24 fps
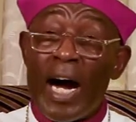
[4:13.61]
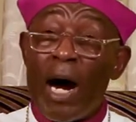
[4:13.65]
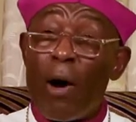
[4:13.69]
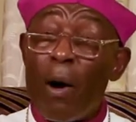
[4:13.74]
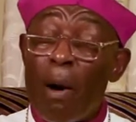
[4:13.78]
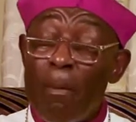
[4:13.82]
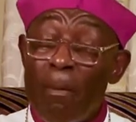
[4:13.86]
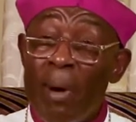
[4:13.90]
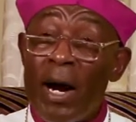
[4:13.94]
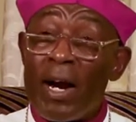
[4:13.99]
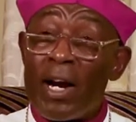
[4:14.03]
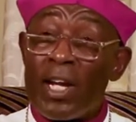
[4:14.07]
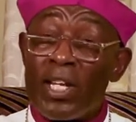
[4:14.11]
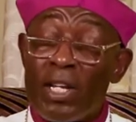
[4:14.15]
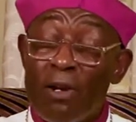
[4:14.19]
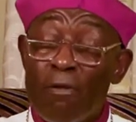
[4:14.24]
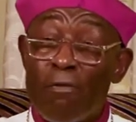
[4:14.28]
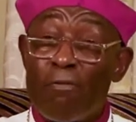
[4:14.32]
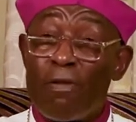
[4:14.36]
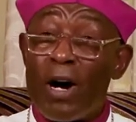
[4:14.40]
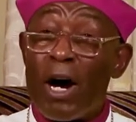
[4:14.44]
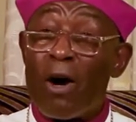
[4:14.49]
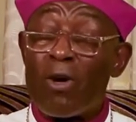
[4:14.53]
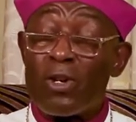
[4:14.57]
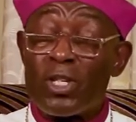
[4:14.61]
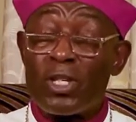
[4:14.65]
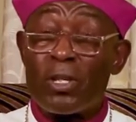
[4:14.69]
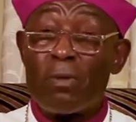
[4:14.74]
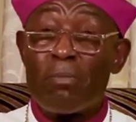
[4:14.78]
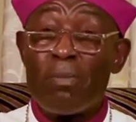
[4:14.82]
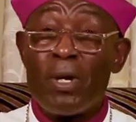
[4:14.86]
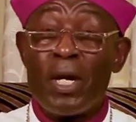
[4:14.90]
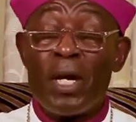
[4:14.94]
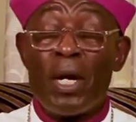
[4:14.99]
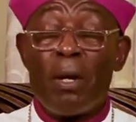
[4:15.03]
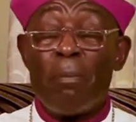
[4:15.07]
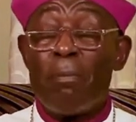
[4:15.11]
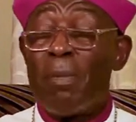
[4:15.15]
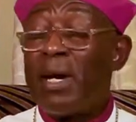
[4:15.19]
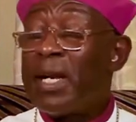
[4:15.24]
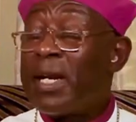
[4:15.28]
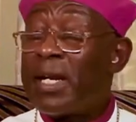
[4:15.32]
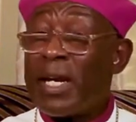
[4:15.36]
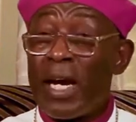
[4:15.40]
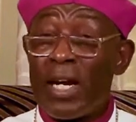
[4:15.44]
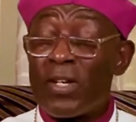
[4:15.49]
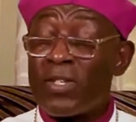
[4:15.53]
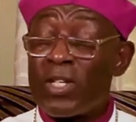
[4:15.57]
our marriage vows
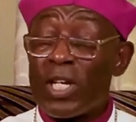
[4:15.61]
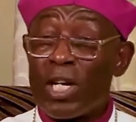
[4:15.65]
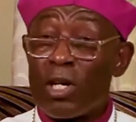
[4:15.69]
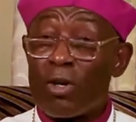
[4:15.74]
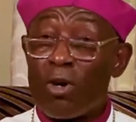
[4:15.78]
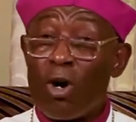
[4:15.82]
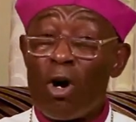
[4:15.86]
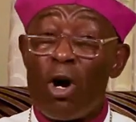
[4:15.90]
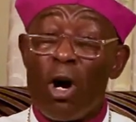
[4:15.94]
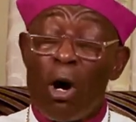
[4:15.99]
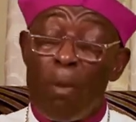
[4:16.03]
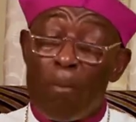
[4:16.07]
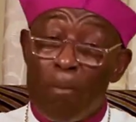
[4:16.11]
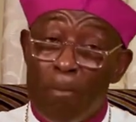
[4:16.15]
many years ago,